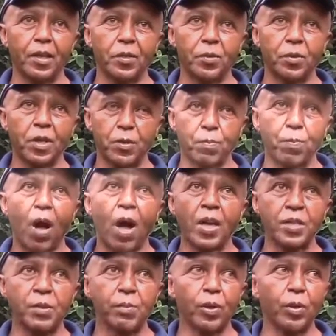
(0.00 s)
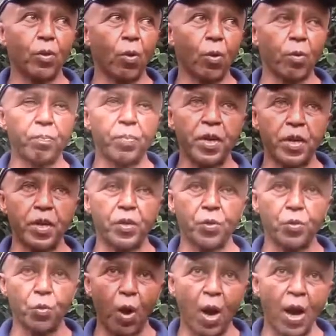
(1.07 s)
Or bring
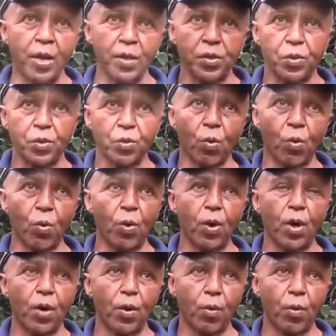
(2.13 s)
it to us, so